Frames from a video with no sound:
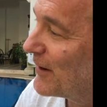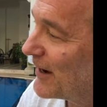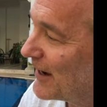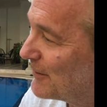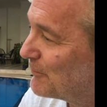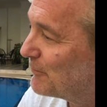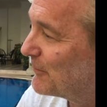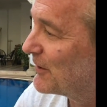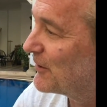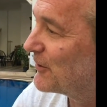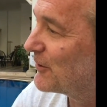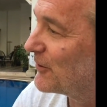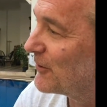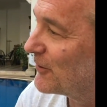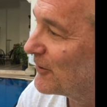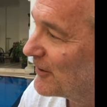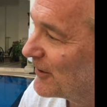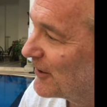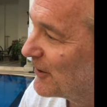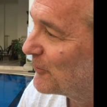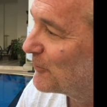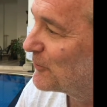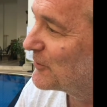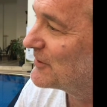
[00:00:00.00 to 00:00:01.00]
grandmother
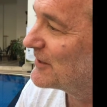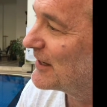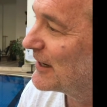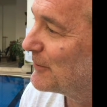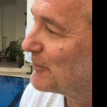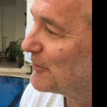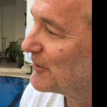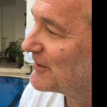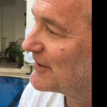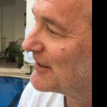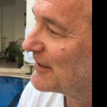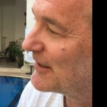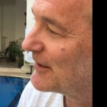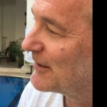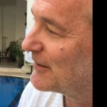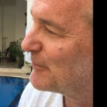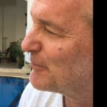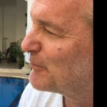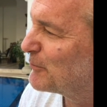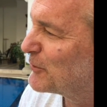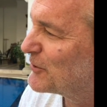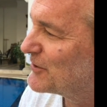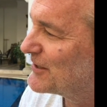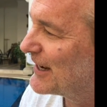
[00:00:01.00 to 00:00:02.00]
was able to
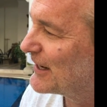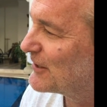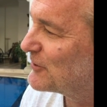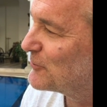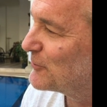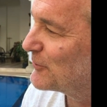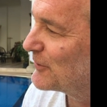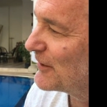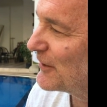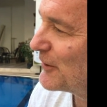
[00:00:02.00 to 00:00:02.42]
protect you a